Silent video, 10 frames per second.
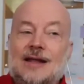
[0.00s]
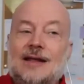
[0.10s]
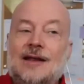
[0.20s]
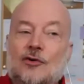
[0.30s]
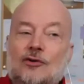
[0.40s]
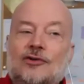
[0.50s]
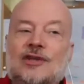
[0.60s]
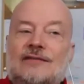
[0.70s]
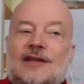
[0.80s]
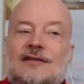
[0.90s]
in order to
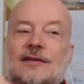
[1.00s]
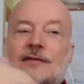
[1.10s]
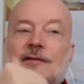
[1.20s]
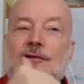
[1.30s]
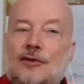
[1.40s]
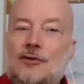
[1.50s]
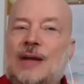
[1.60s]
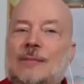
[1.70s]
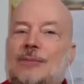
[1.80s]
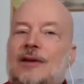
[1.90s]
give it to new
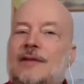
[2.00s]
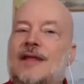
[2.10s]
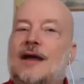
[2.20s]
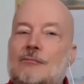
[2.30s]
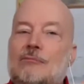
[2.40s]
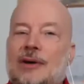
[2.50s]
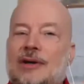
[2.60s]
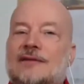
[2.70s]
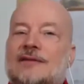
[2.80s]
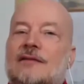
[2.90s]
people in their
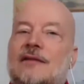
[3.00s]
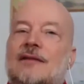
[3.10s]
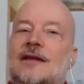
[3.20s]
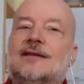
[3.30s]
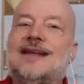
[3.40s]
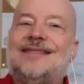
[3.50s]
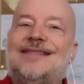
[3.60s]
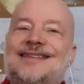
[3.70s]
company so that they can get their